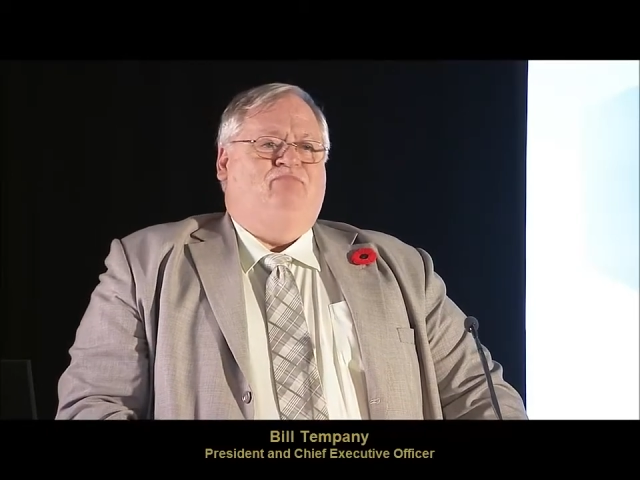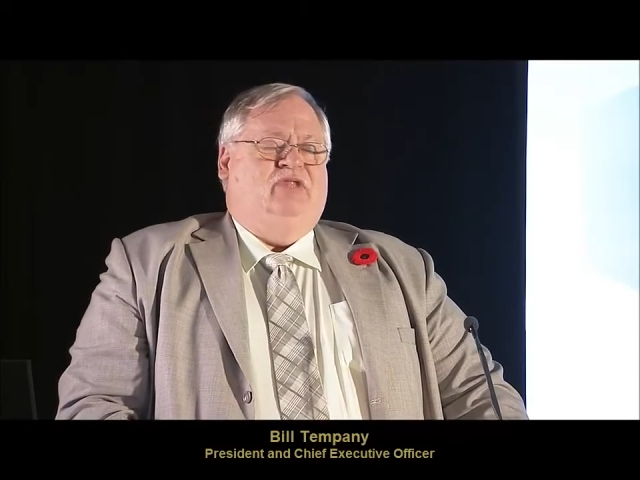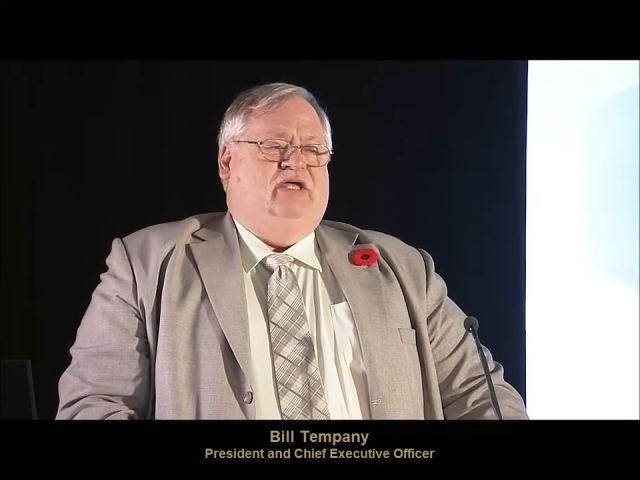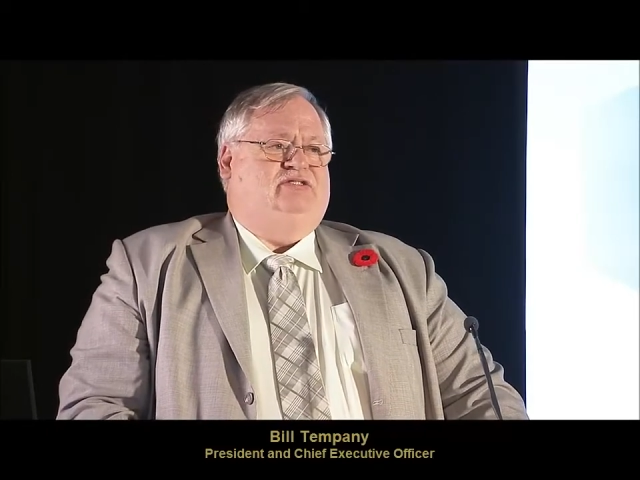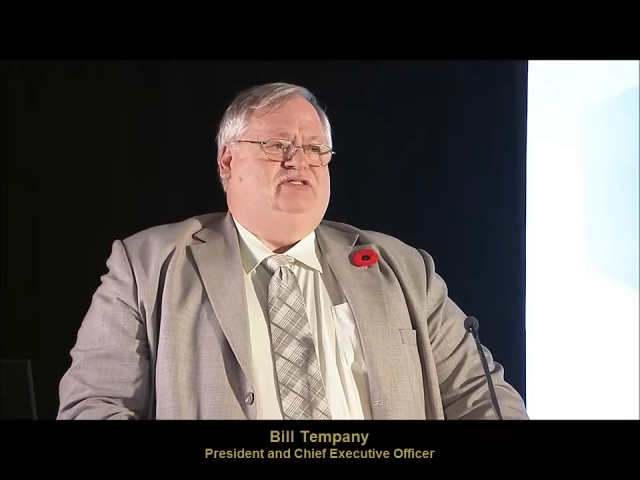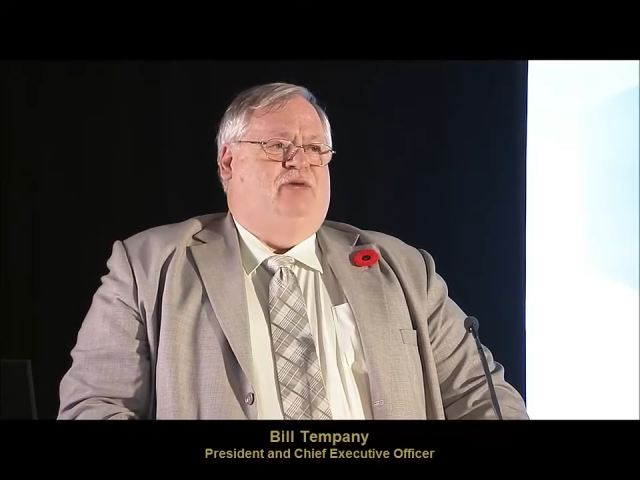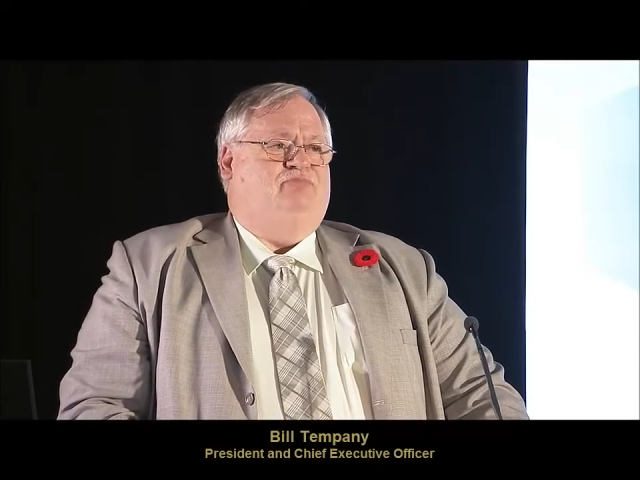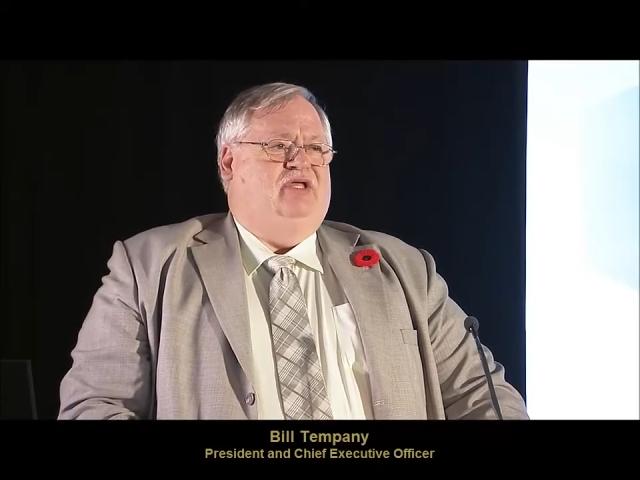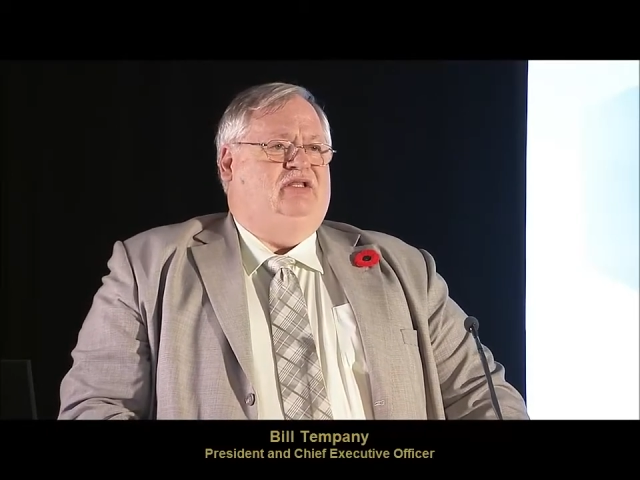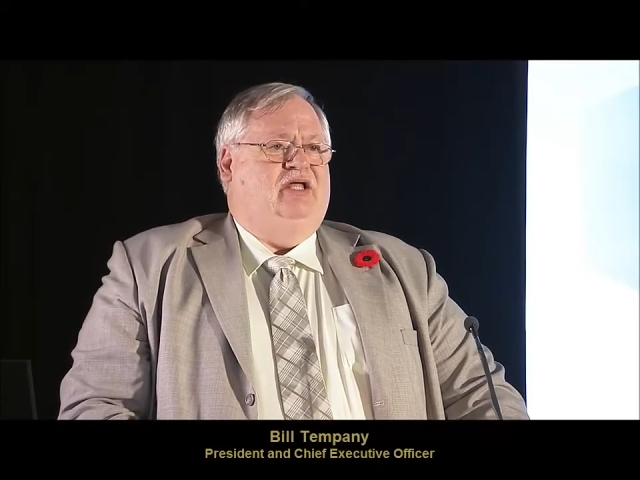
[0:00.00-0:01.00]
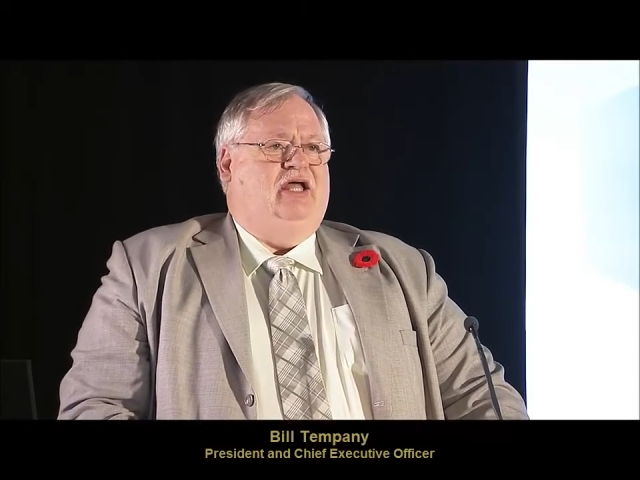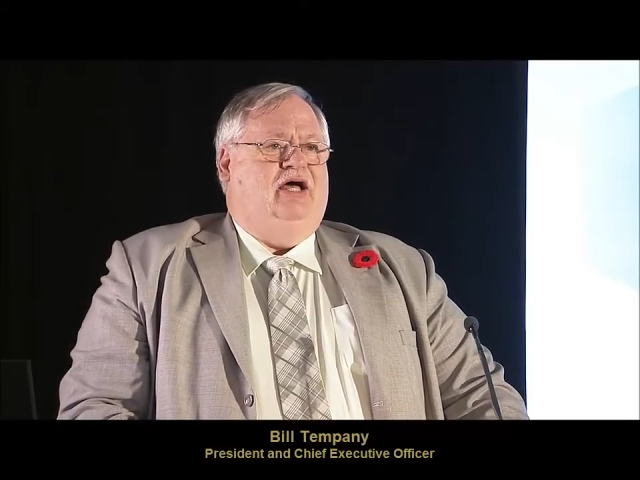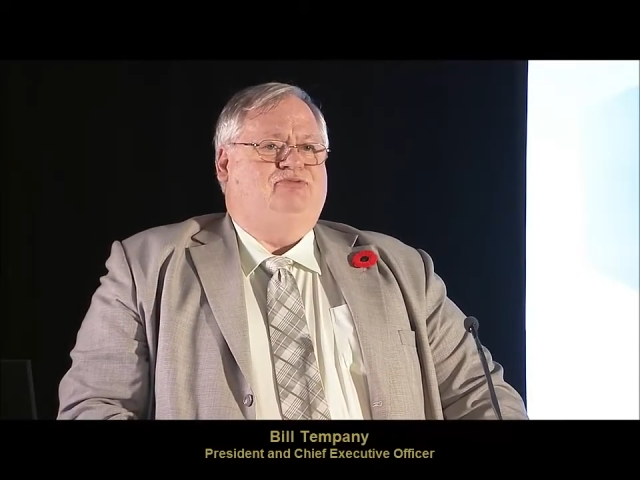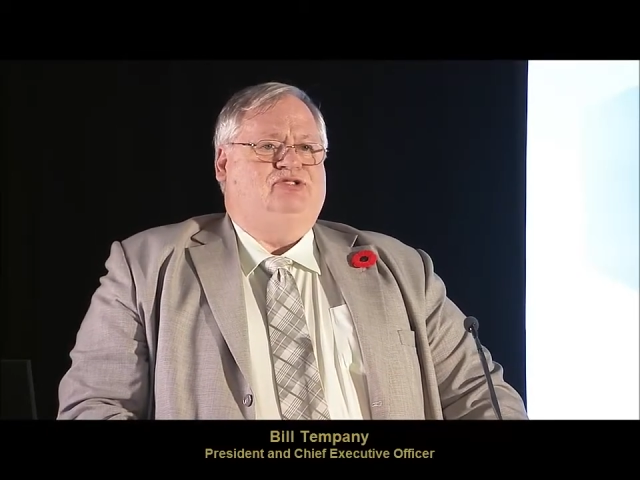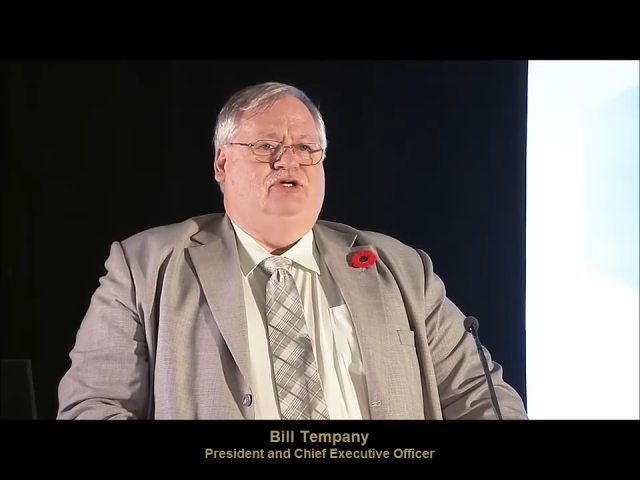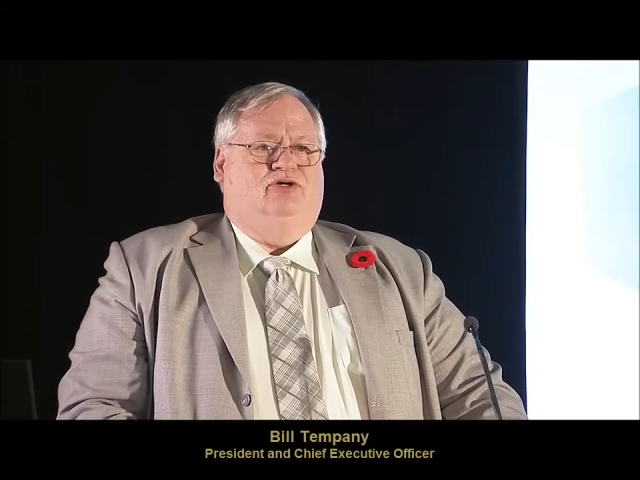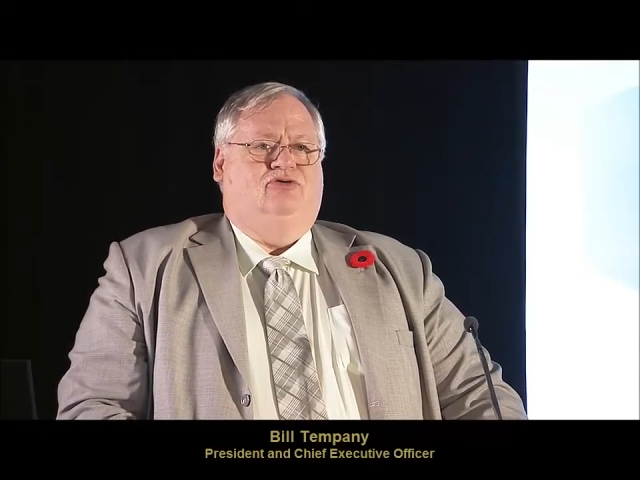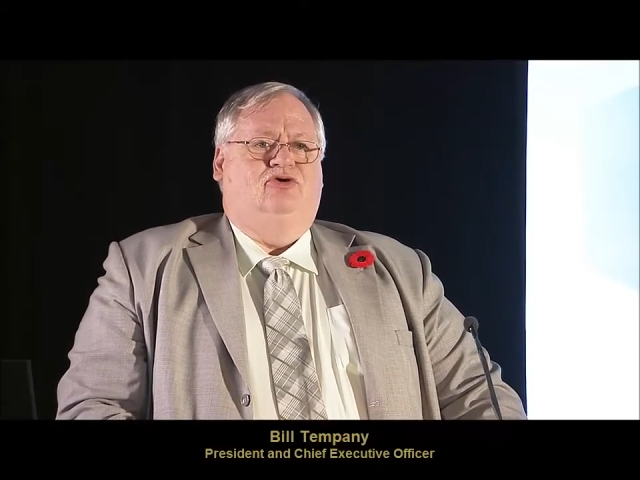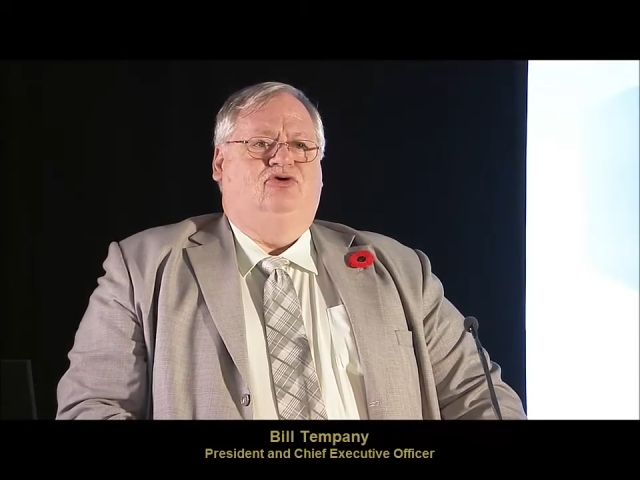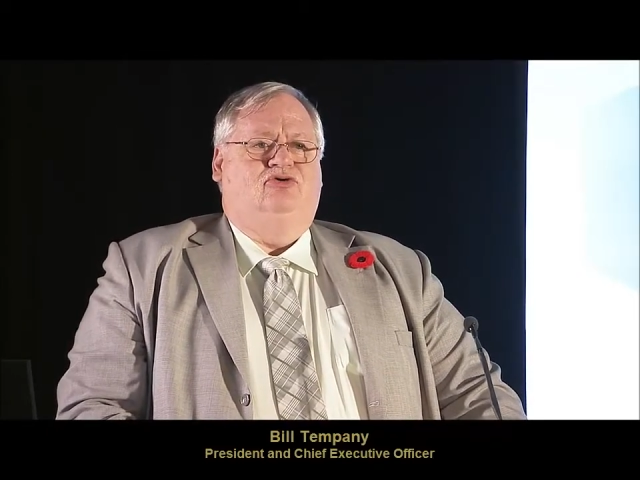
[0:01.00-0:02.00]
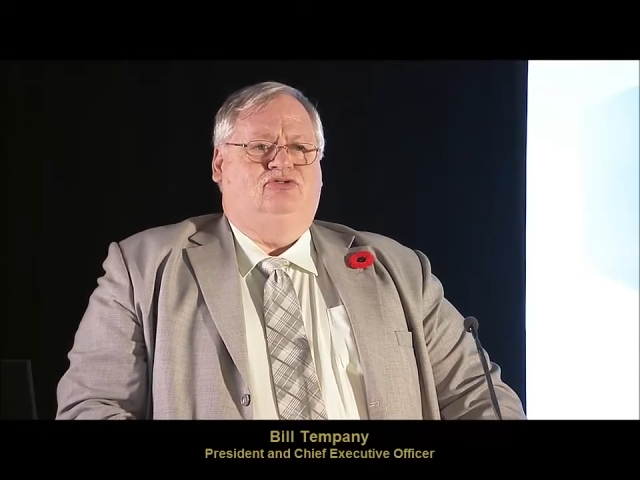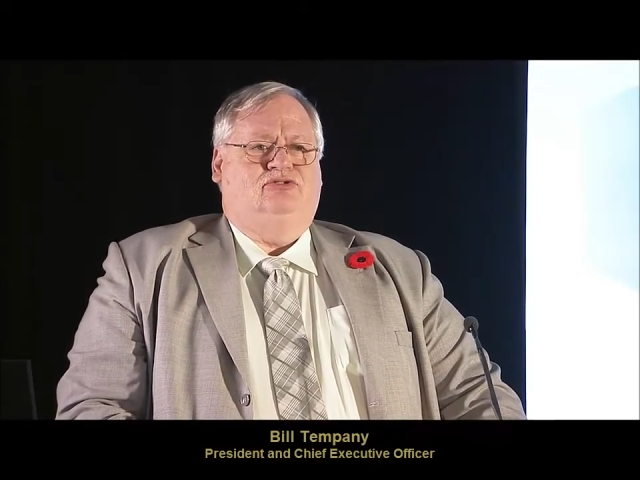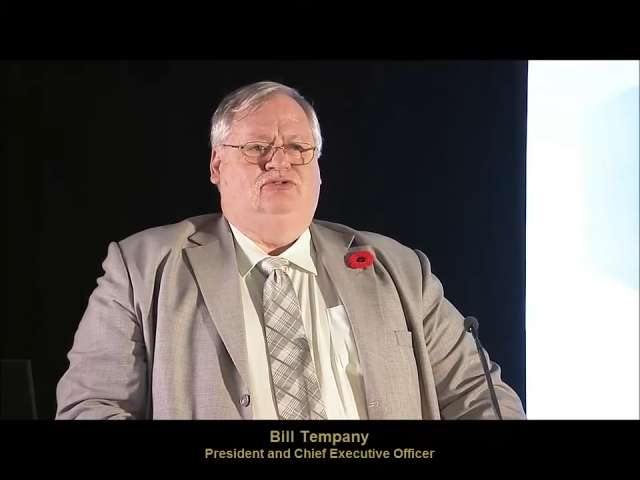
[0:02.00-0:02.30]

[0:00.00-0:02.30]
It's something that helps their crews